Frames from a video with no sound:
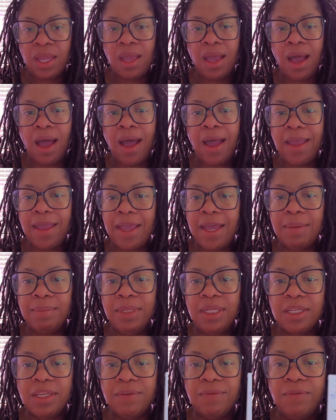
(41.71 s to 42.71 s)
I am
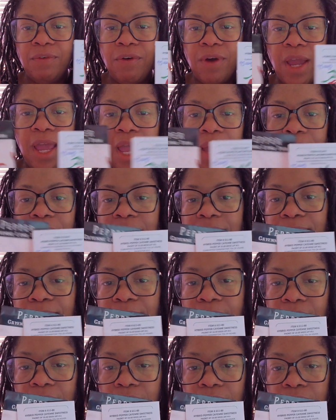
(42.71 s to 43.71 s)
looking for a happy
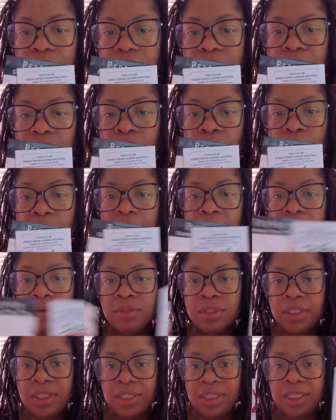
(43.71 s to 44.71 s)
middle
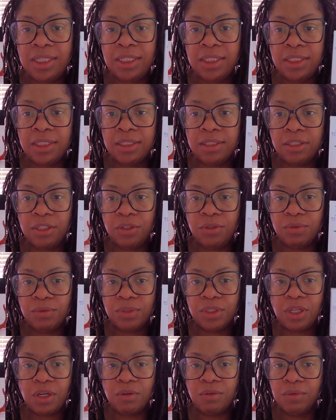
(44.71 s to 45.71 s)
ground to these two.
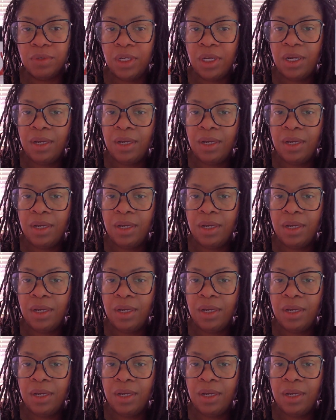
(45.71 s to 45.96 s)
So